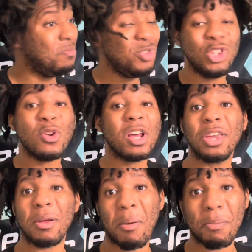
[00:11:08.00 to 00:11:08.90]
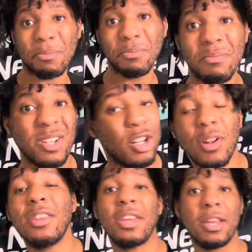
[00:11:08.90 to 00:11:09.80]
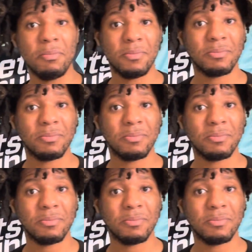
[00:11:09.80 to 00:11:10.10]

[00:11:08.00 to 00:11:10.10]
No nothing. No nothing.